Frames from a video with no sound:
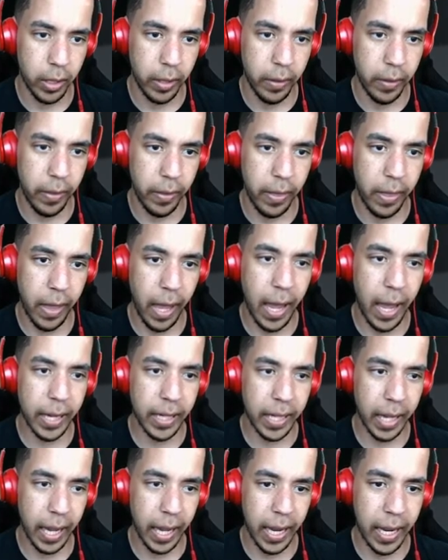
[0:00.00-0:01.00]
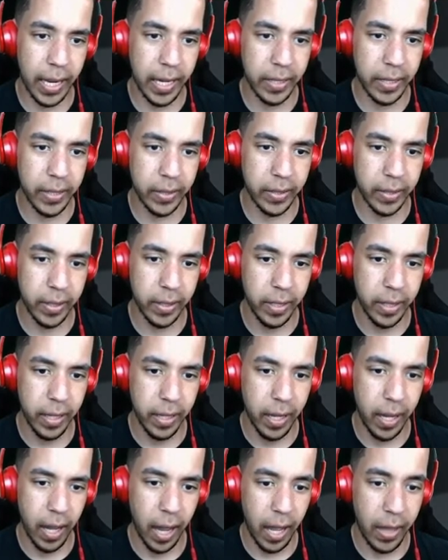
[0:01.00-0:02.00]
In that case,
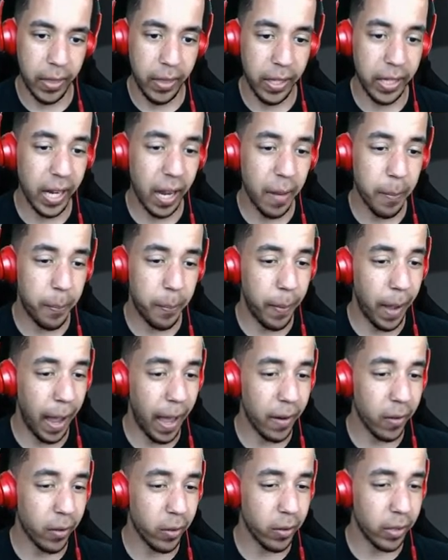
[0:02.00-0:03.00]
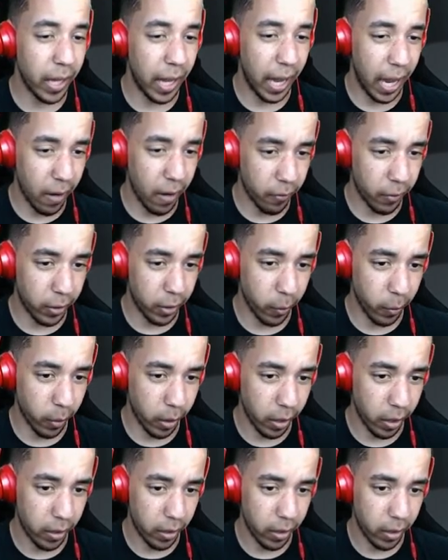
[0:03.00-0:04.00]
I think I battled
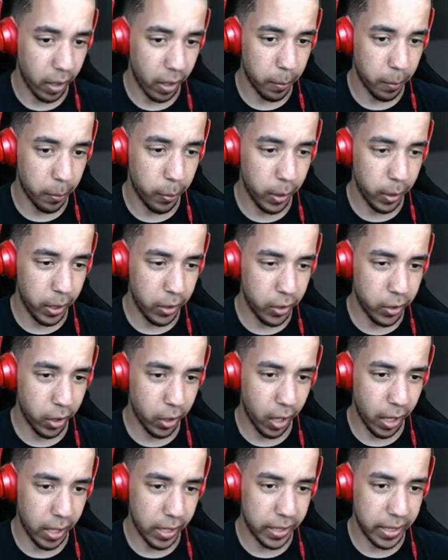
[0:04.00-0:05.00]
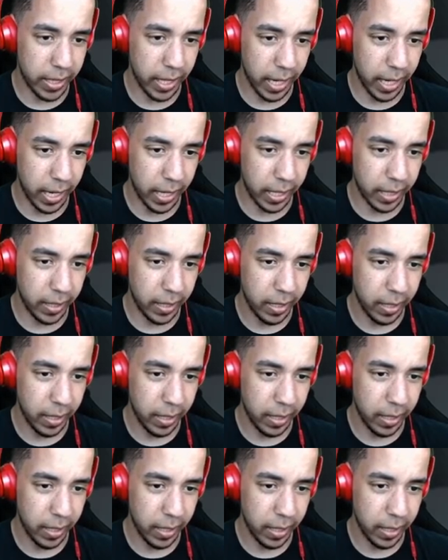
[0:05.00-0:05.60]
everyone. I'm pretty sure I did.